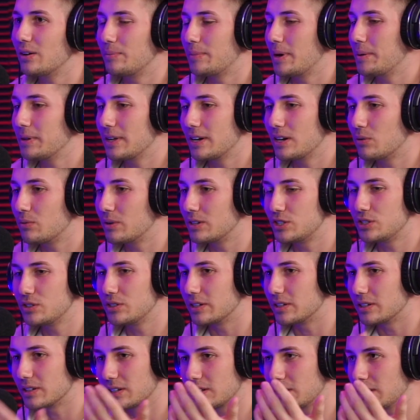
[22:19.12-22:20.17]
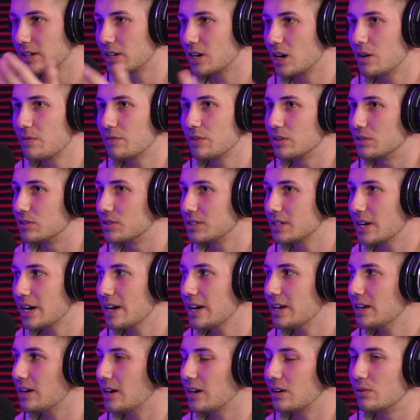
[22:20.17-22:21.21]
Maybe they don't want you to click off their
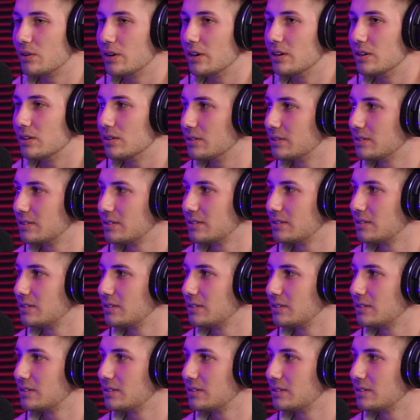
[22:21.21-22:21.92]
site. I don't know.